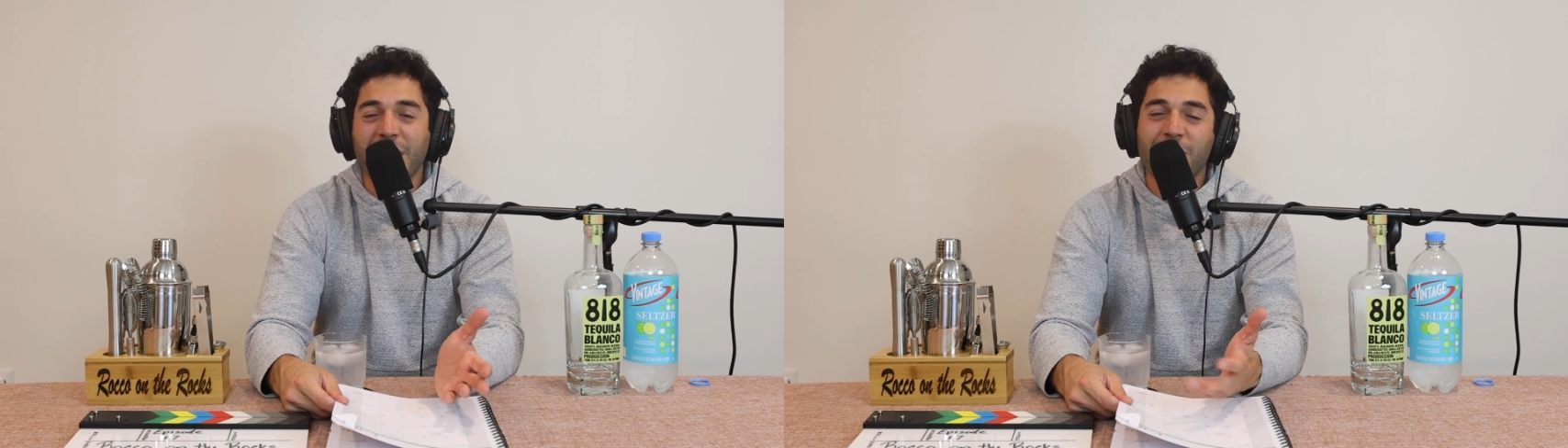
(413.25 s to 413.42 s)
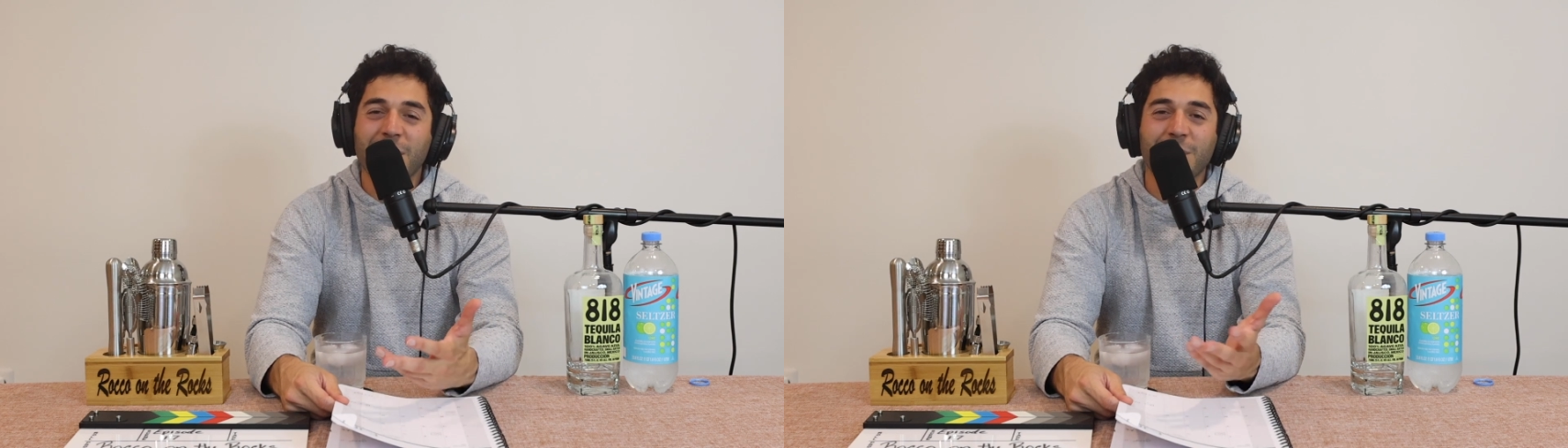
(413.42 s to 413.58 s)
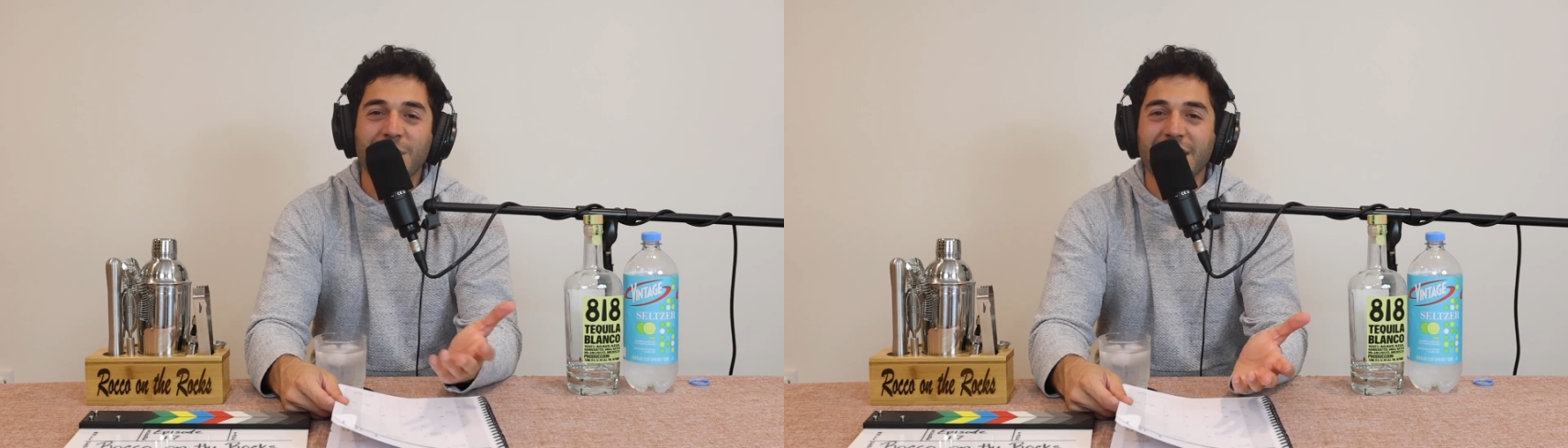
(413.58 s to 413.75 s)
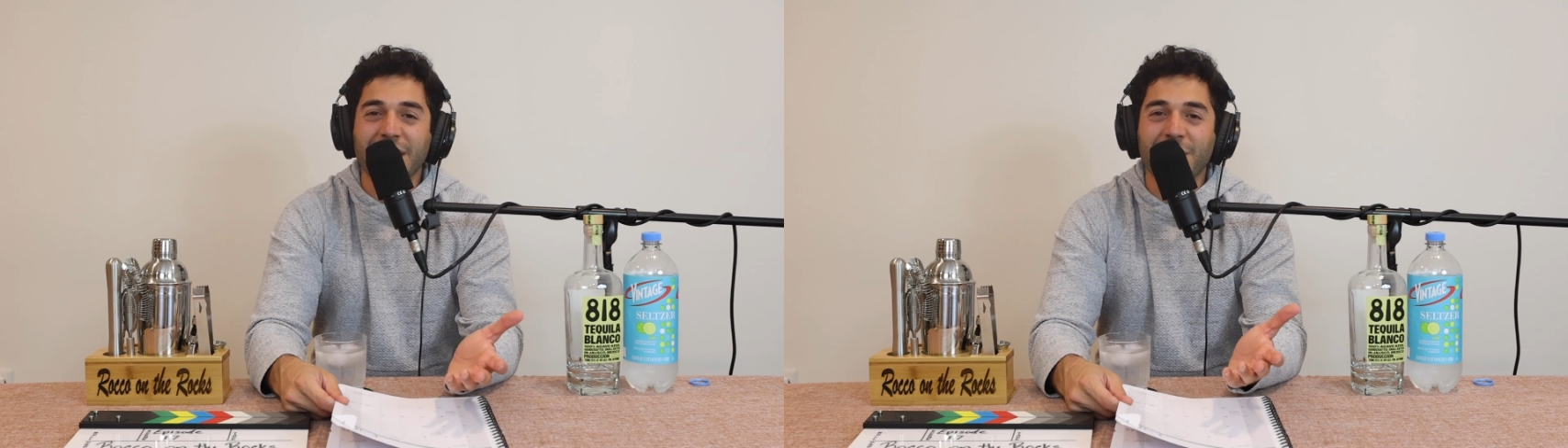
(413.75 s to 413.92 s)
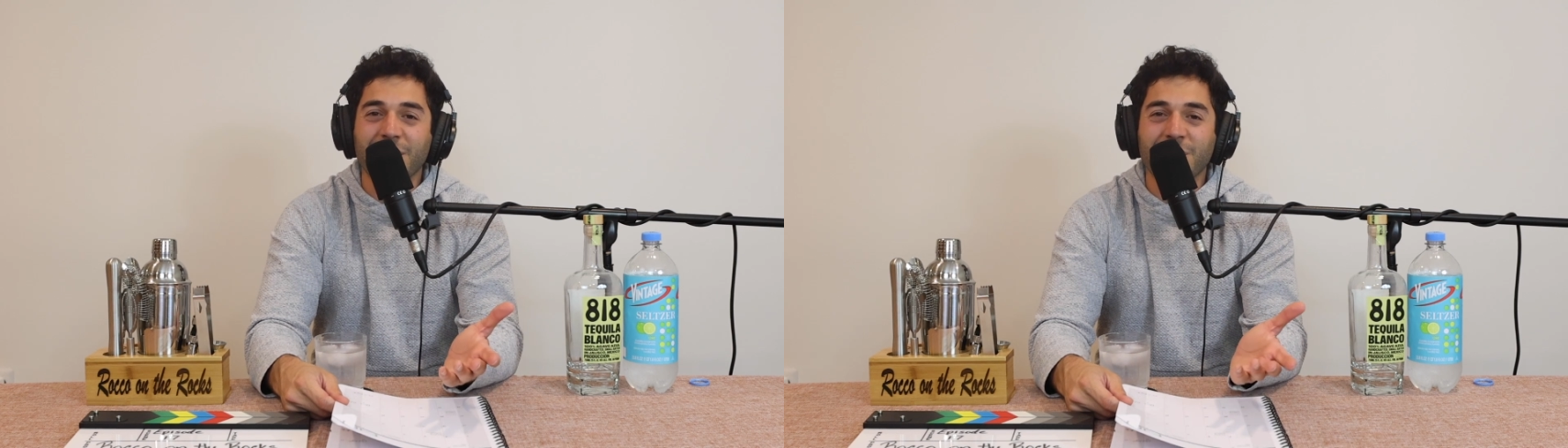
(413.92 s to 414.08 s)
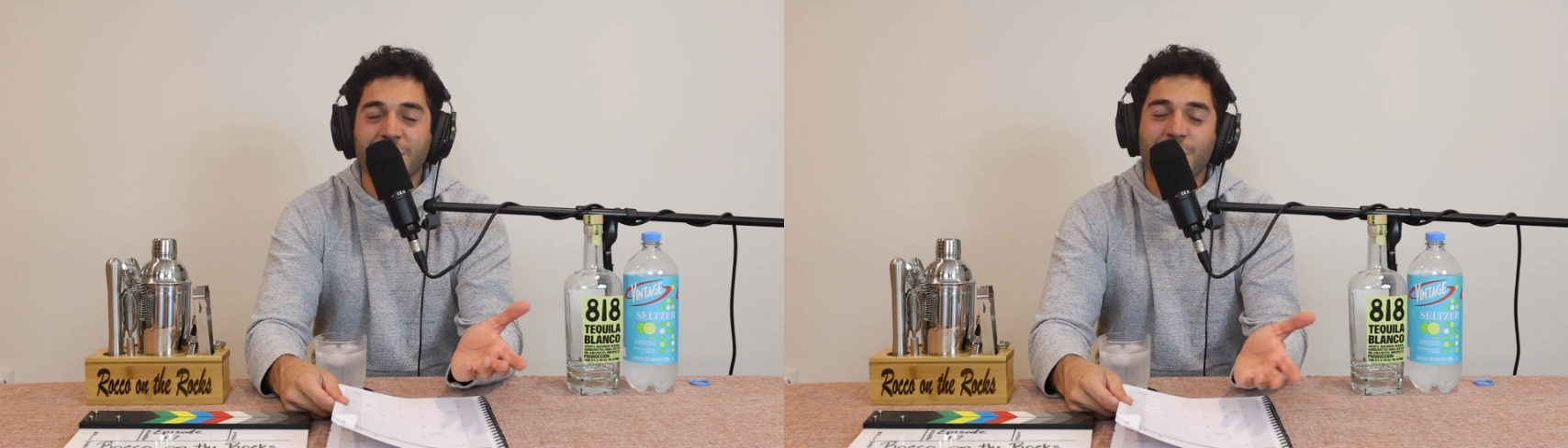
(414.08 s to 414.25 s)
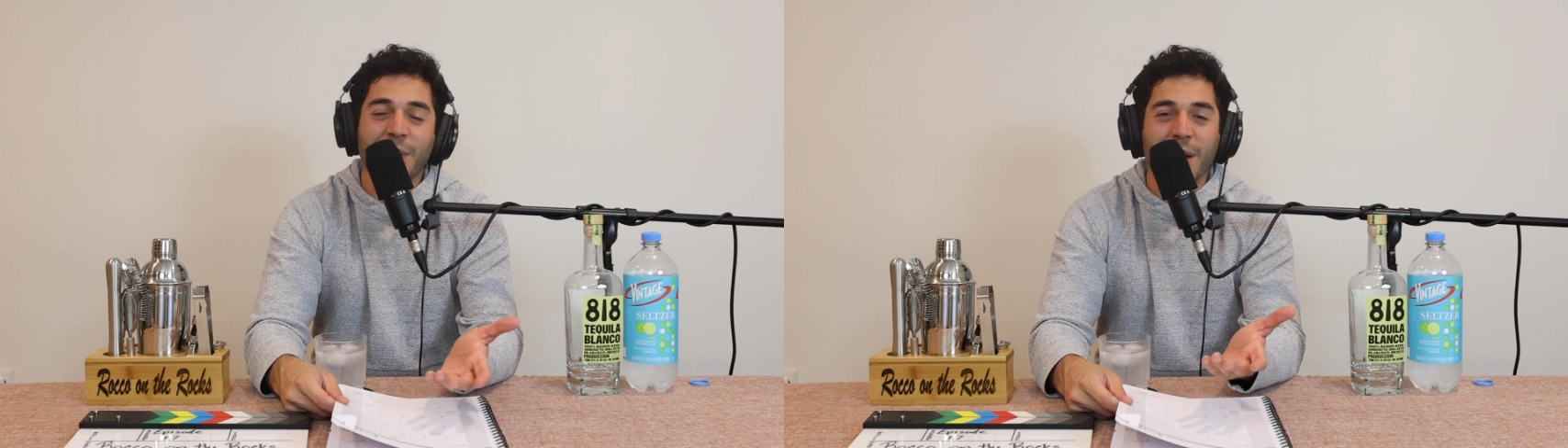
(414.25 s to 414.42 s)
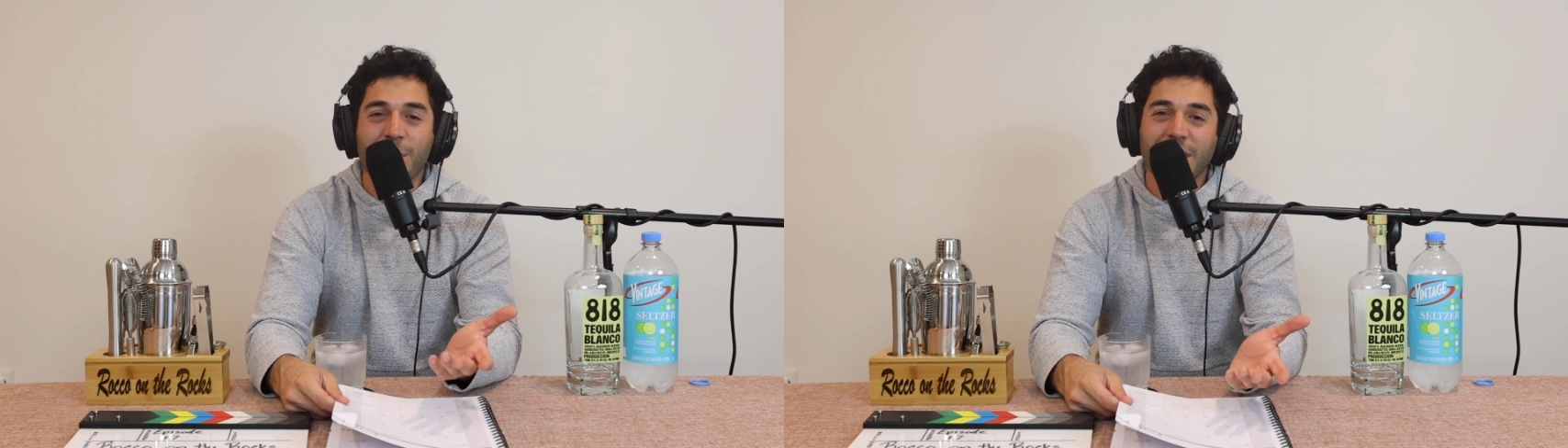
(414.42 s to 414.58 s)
I mean, it was like 2 a.m.